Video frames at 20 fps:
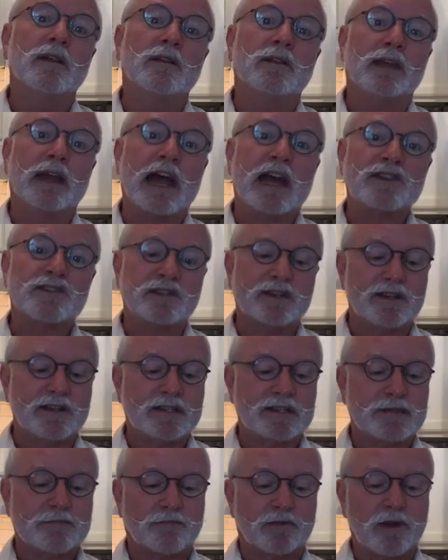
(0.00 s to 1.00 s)
they actually
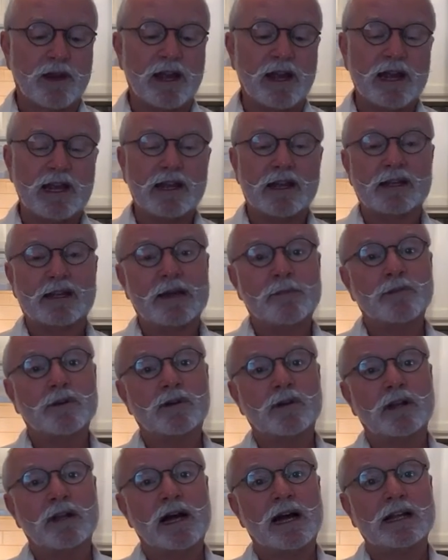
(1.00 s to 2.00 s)
spray a
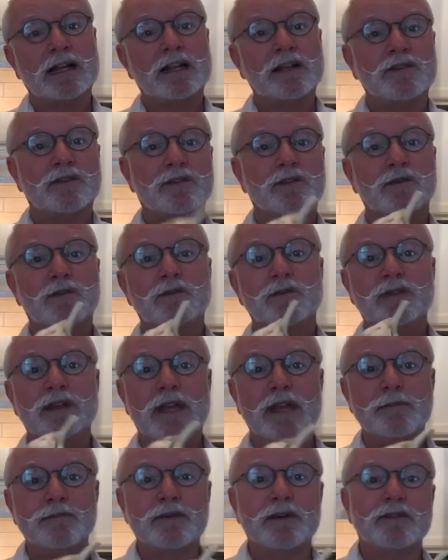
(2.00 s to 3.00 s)
chemical on it to
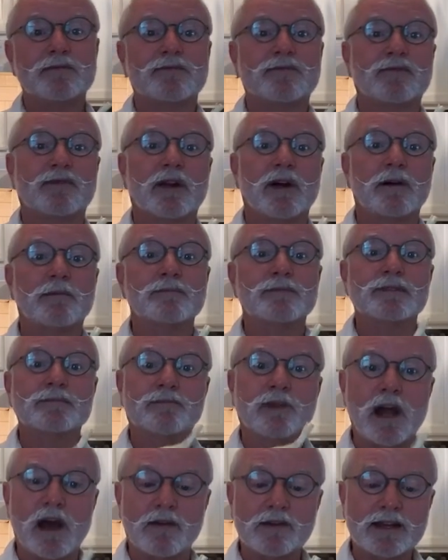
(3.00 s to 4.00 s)
keep it from
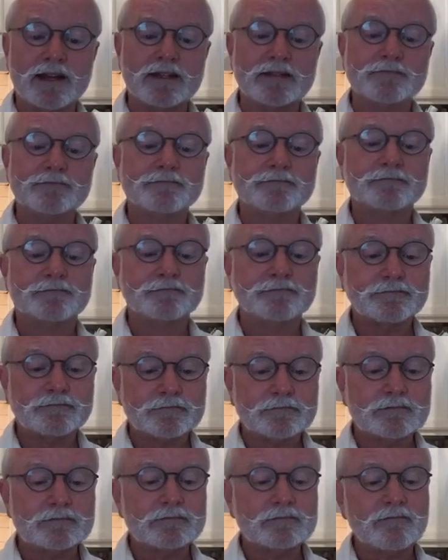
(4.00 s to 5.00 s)
sprouting.
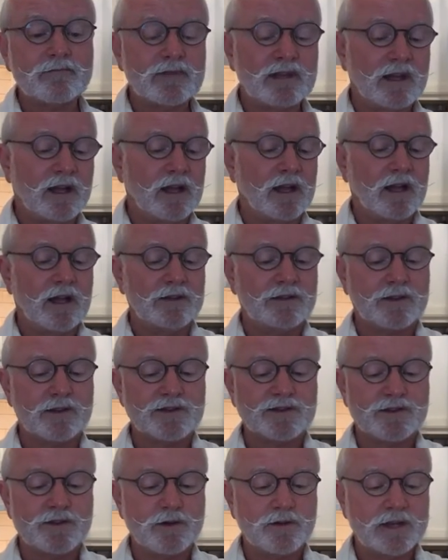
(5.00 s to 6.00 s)

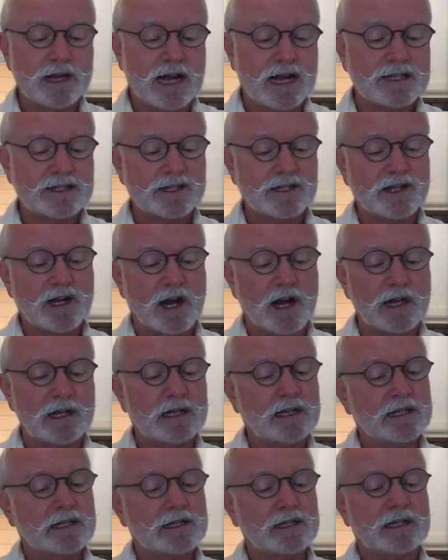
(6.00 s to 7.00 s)
There's two kinds of
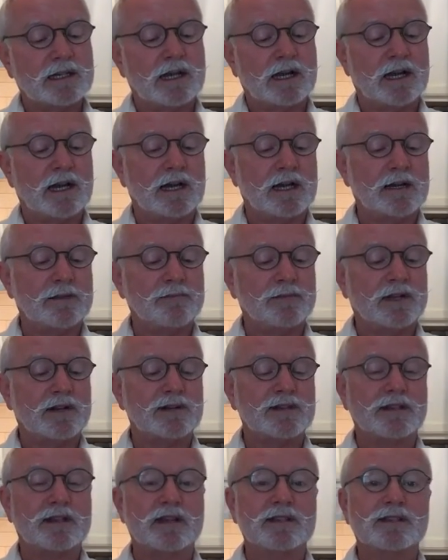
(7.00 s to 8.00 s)
garlic.
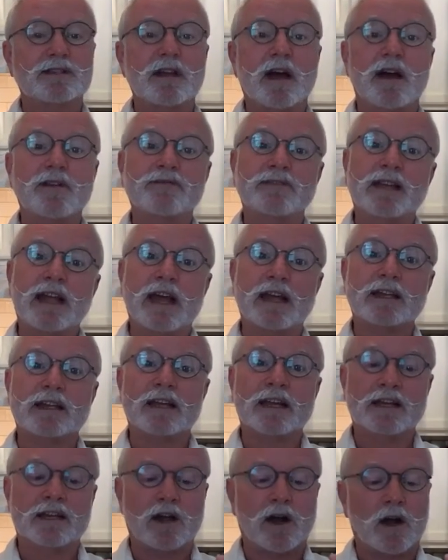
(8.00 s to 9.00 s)
There's a soft neck
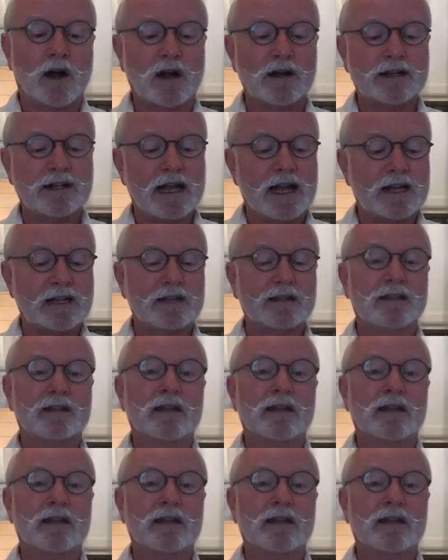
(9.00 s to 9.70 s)
and a hard neck.